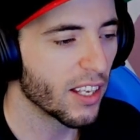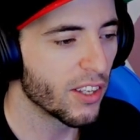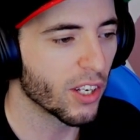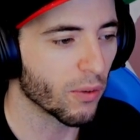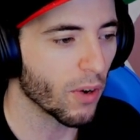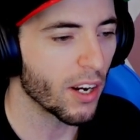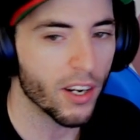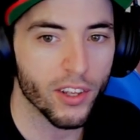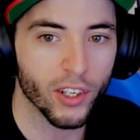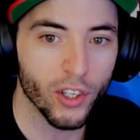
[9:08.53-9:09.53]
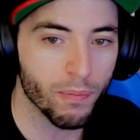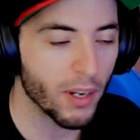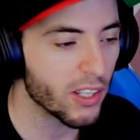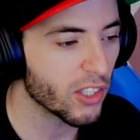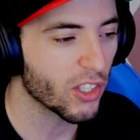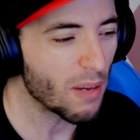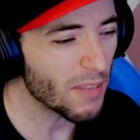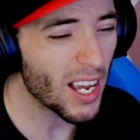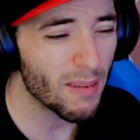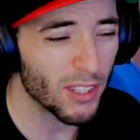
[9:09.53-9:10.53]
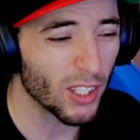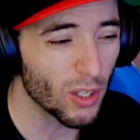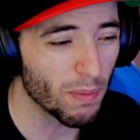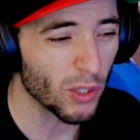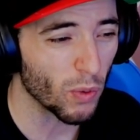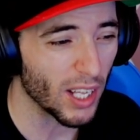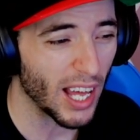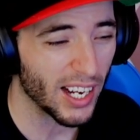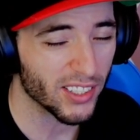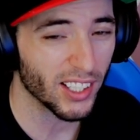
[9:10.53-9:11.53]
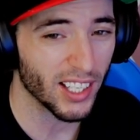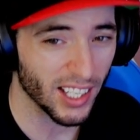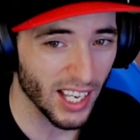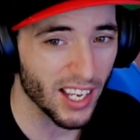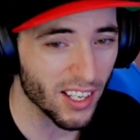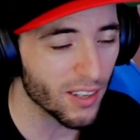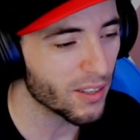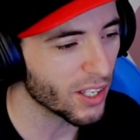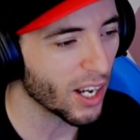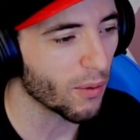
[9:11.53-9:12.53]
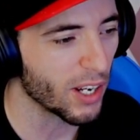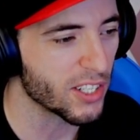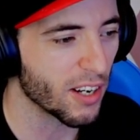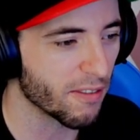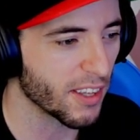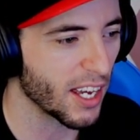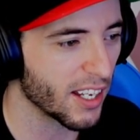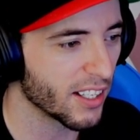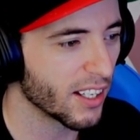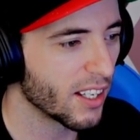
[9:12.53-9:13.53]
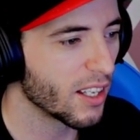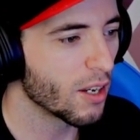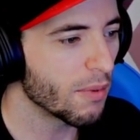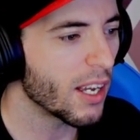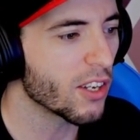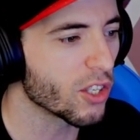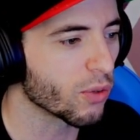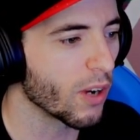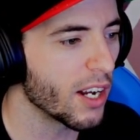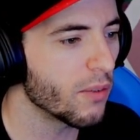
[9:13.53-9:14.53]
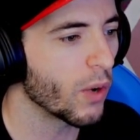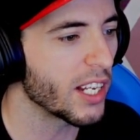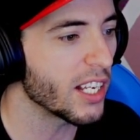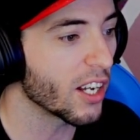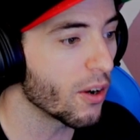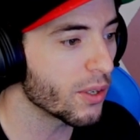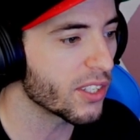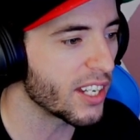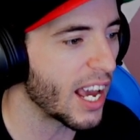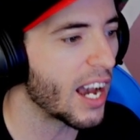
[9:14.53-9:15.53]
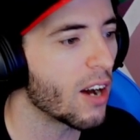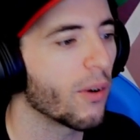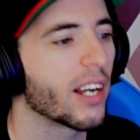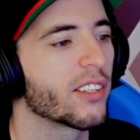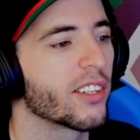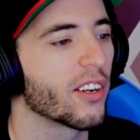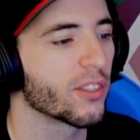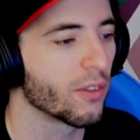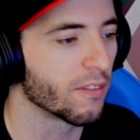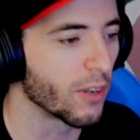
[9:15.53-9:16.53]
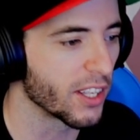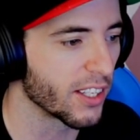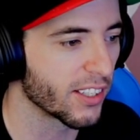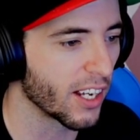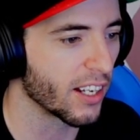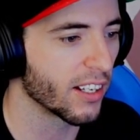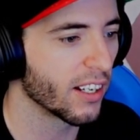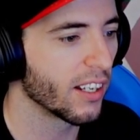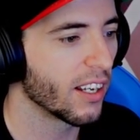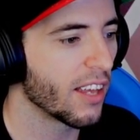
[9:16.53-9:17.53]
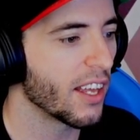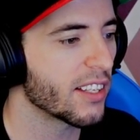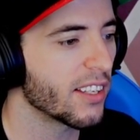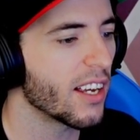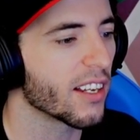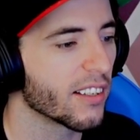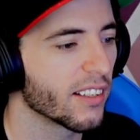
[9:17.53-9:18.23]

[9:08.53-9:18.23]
You can run under the Koopas. Sometimes the Koopas will actually get you. You gotta watch out for that. But yeah, you just run. When he goes, now I start to avoid the sun. And that's it.